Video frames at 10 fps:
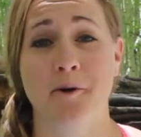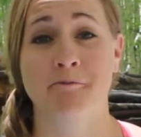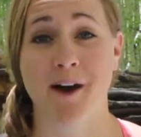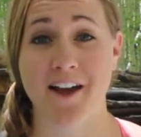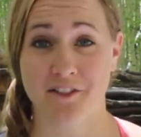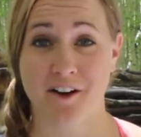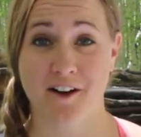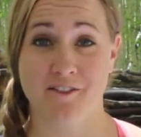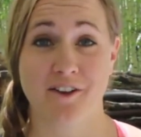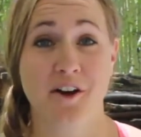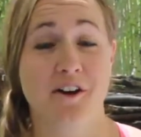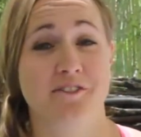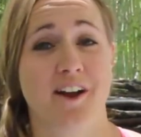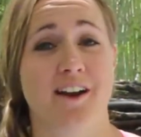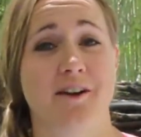my love
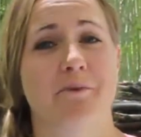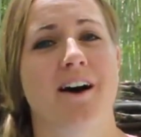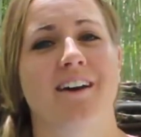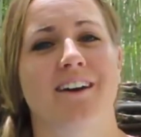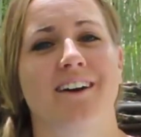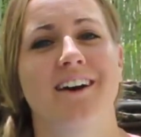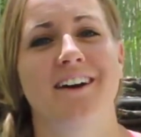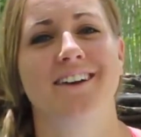for Harry Potter